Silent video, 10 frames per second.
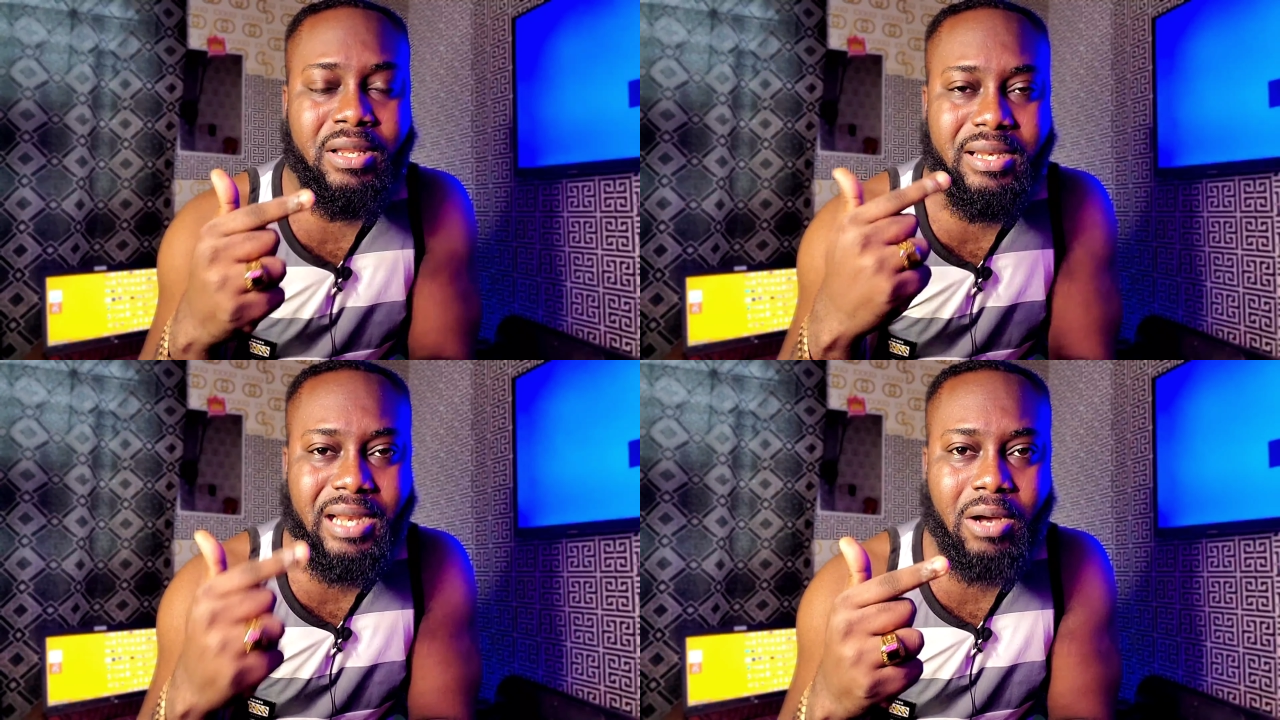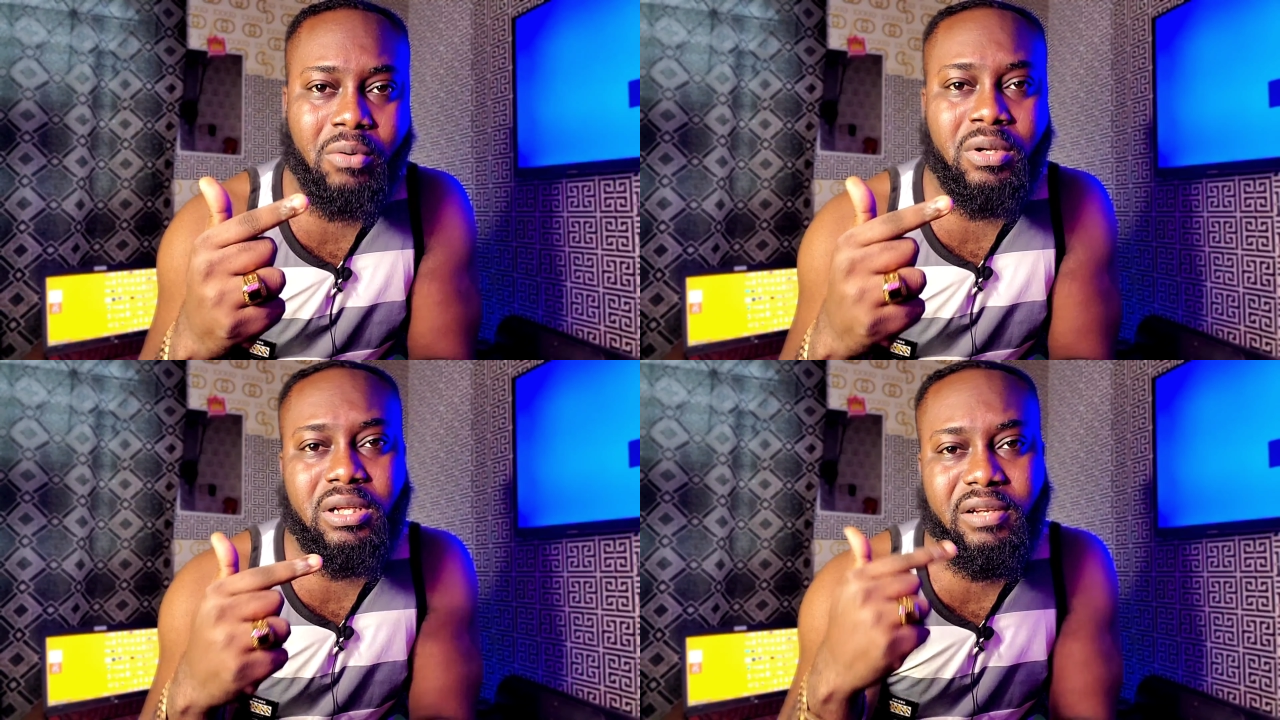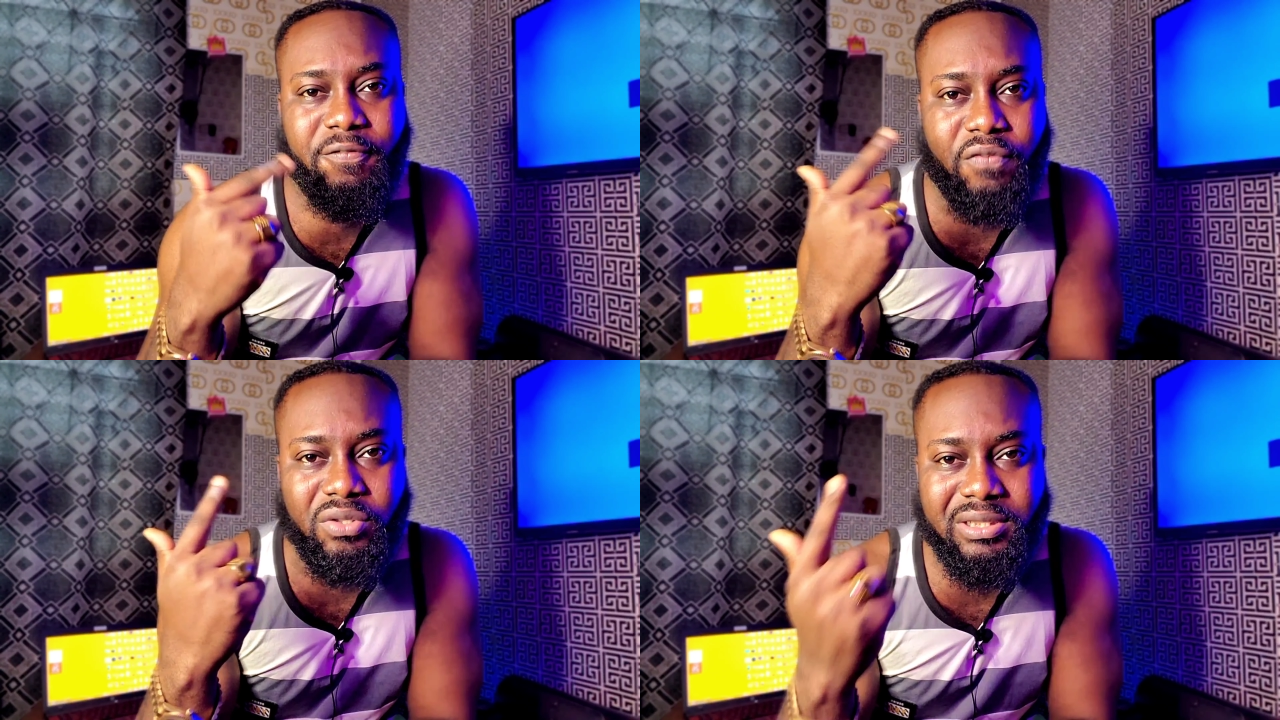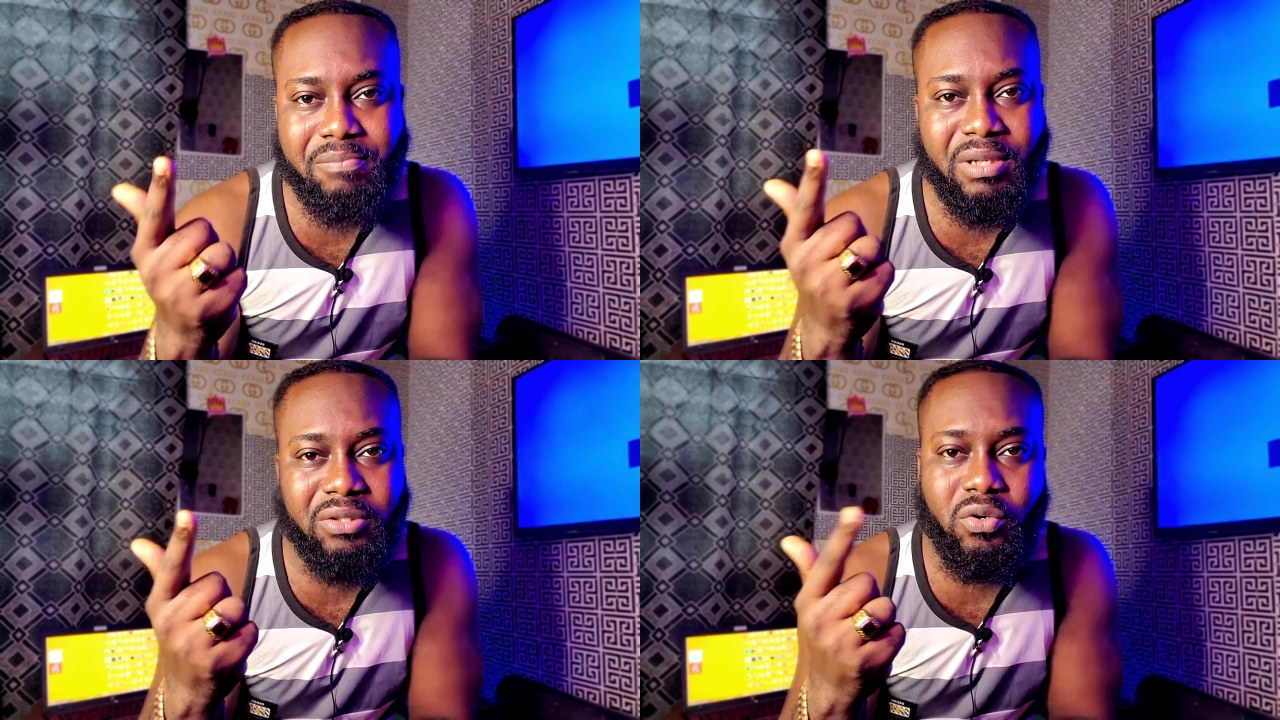Now, the first
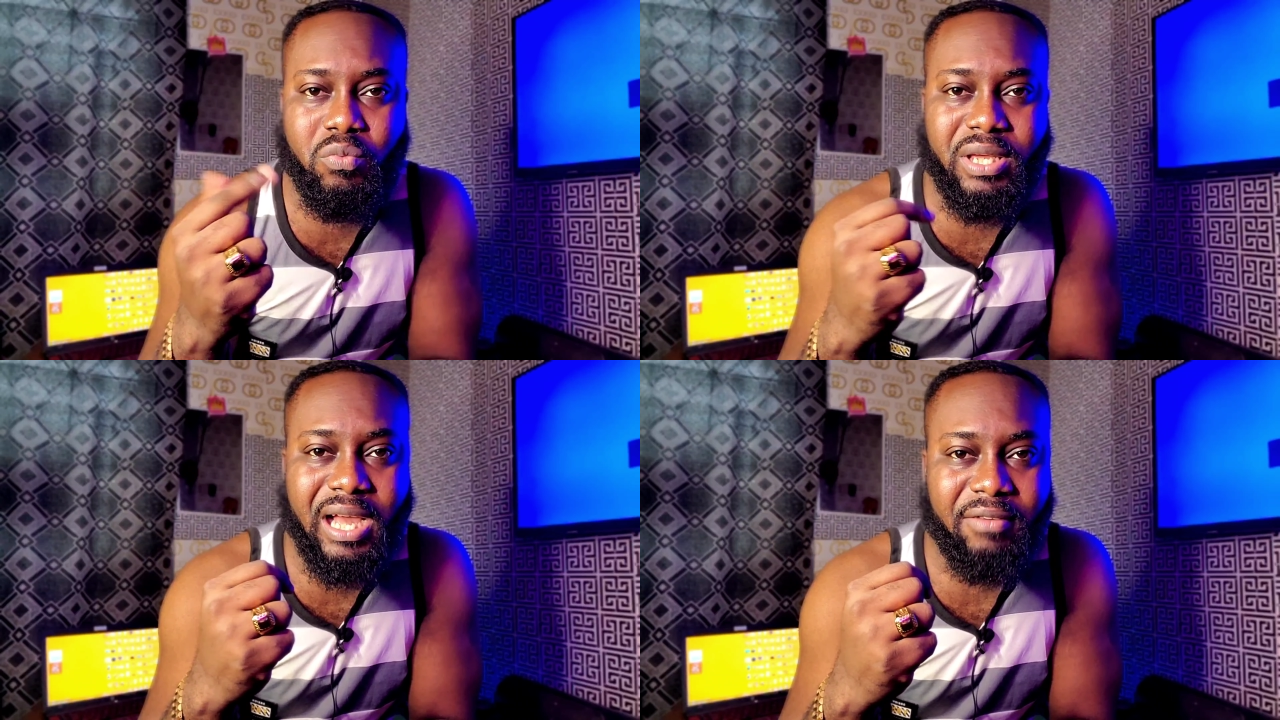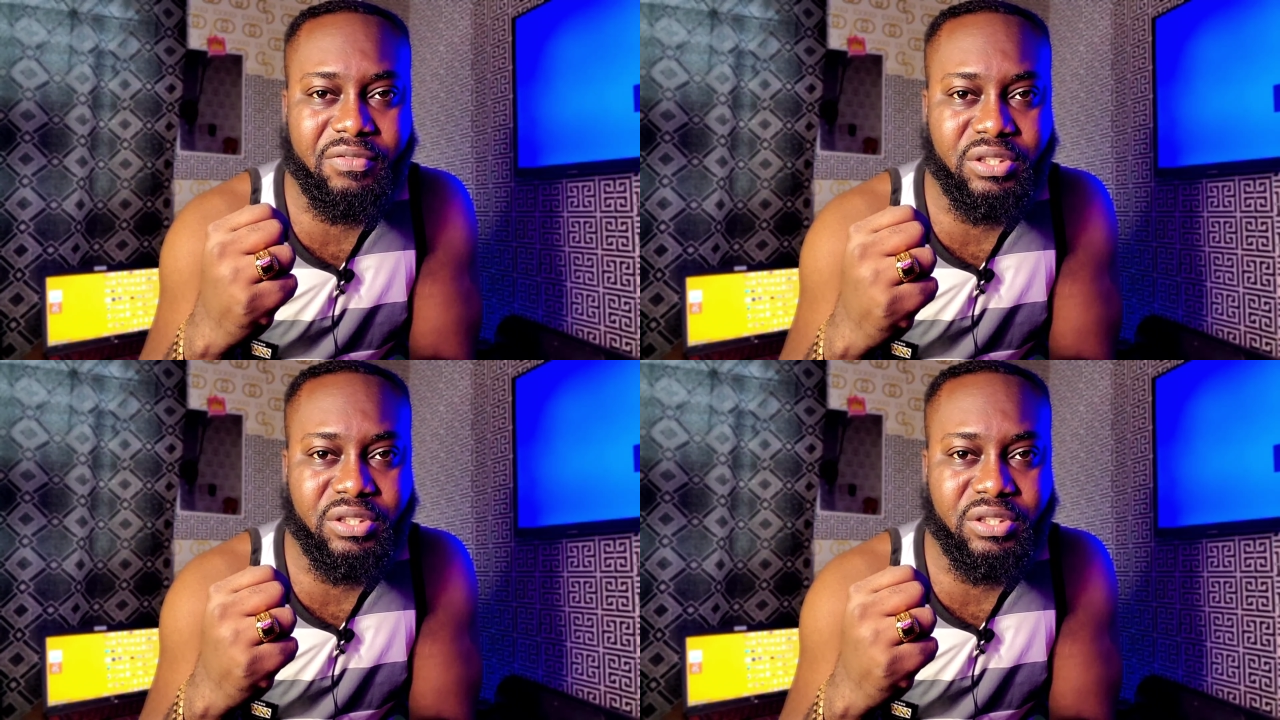method we have